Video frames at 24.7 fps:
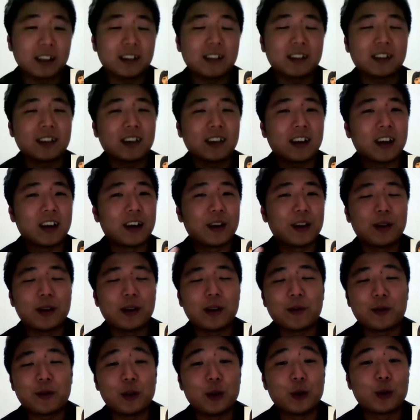let's say,
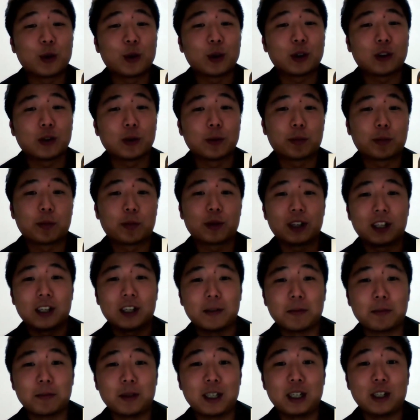if you were to
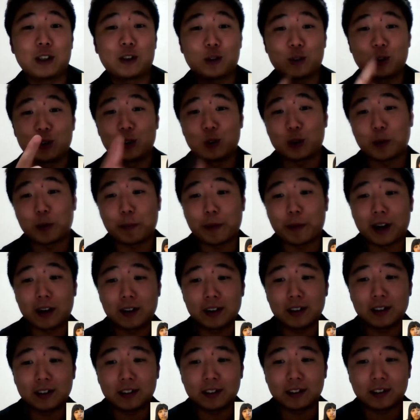bring me to your
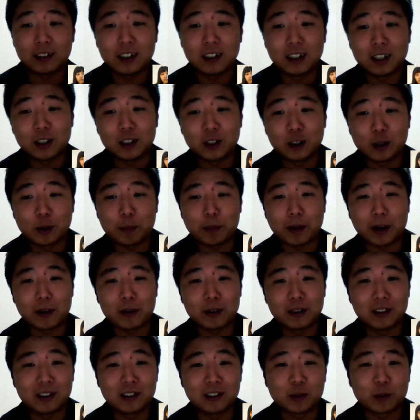parents
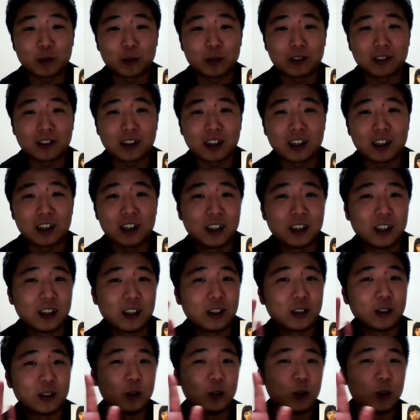would say,
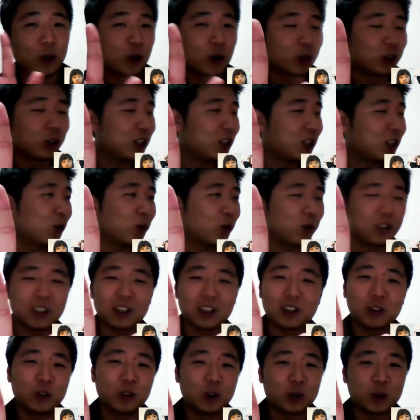no, he
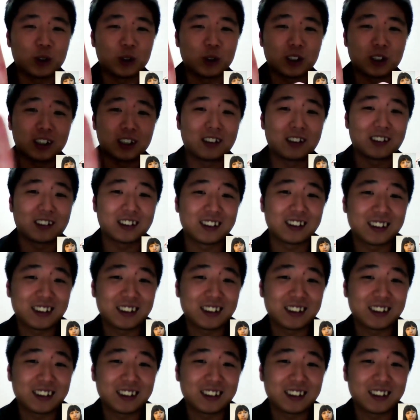Korean, no good.